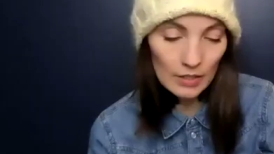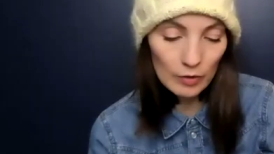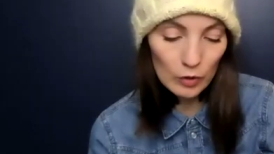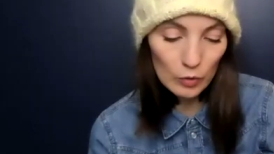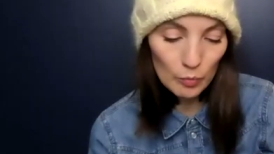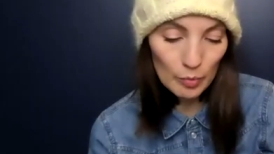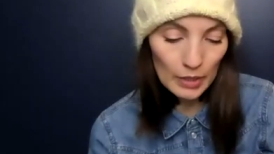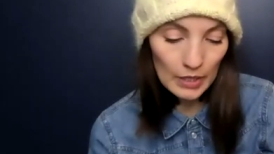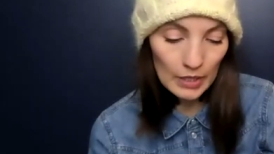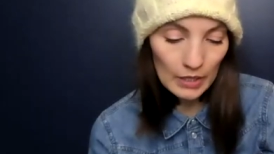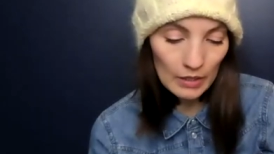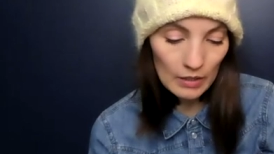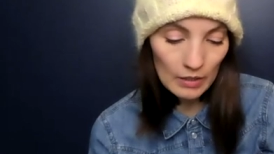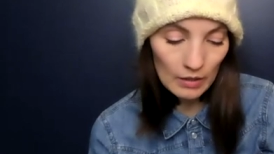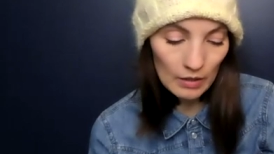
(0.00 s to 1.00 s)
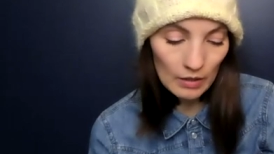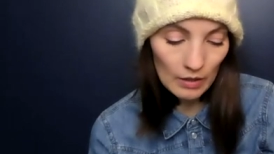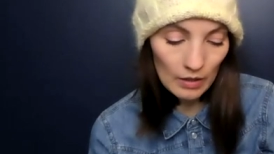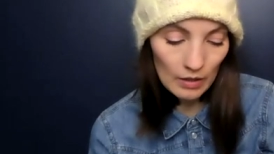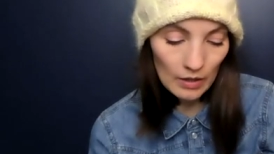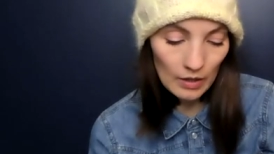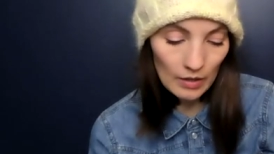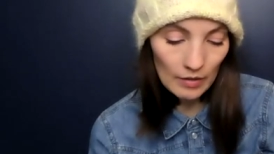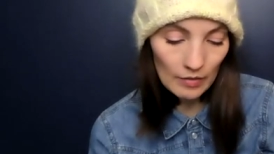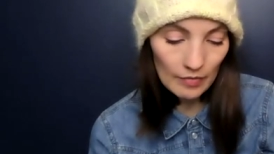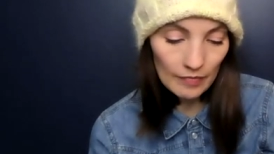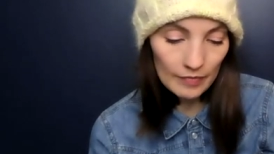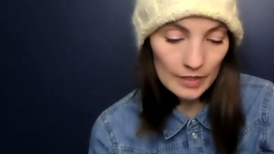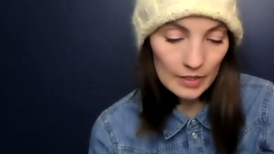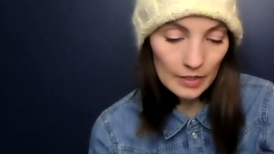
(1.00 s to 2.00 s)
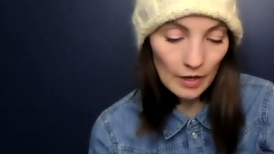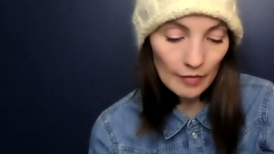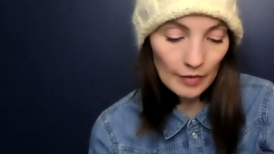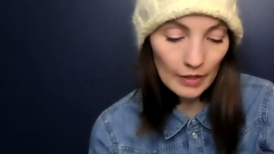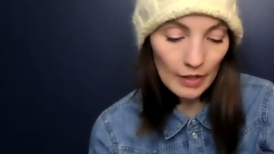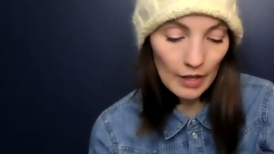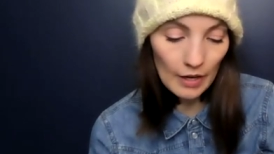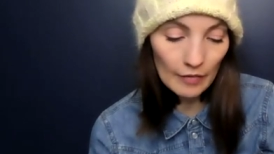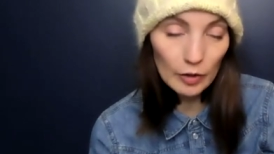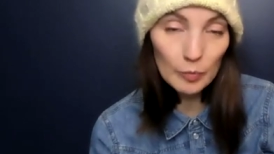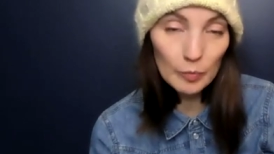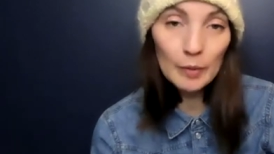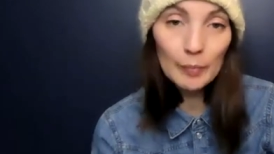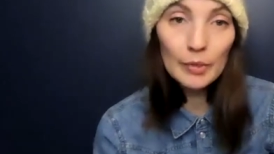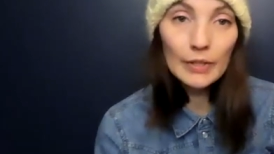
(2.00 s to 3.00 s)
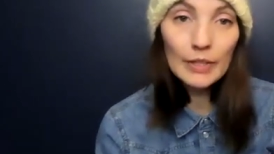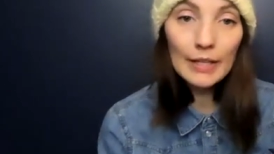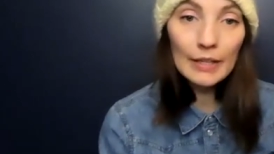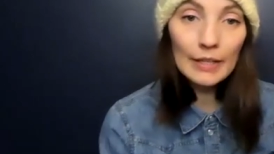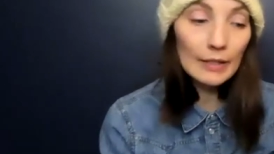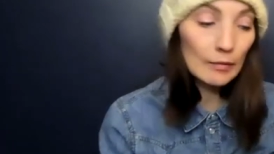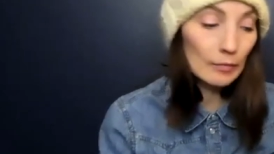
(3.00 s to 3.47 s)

you been uh, discovering a lot of new people lately?